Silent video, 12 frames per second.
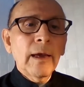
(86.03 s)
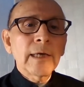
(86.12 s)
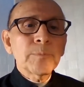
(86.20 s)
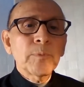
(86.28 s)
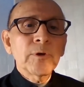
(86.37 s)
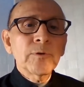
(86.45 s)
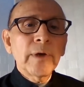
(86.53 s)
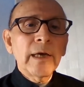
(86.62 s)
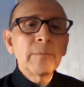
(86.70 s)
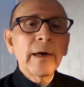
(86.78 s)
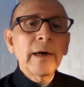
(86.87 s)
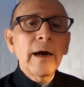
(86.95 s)
as
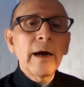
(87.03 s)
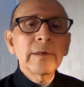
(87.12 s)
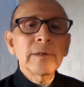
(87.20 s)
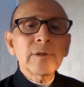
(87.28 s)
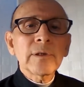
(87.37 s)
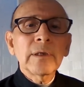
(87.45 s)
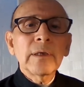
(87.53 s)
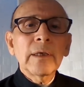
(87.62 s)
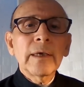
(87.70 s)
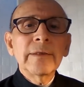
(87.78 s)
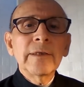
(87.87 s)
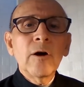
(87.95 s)
portrayed by artists
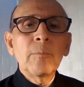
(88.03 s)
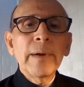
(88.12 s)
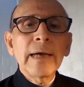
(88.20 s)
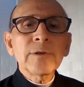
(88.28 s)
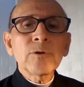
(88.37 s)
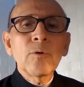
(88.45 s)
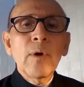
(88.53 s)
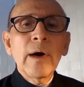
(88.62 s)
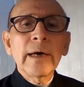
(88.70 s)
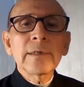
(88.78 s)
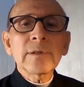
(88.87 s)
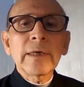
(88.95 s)
in the El Paso,
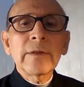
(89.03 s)
Juarez,